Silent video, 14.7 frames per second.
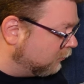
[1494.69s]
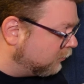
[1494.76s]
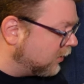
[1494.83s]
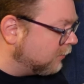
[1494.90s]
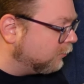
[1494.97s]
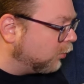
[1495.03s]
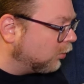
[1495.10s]

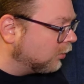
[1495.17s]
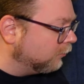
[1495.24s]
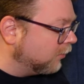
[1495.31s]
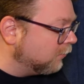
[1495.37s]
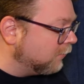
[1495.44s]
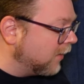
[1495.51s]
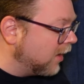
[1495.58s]
Be bored,
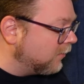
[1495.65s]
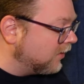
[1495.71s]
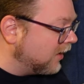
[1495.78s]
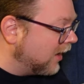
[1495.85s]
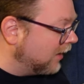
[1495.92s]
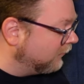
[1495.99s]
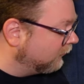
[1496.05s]
but
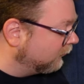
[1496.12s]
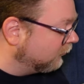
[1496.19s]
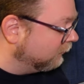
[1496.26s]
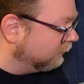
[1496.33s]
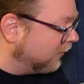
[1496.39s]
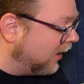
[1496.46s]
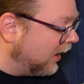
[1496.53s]
maybe I'd
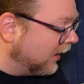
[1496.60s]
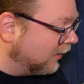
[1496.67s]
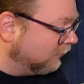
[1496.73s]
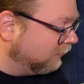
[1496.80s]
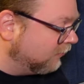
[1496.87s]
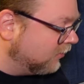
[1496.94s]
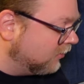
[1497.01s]

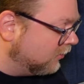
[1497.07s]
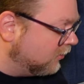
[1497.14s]
survive.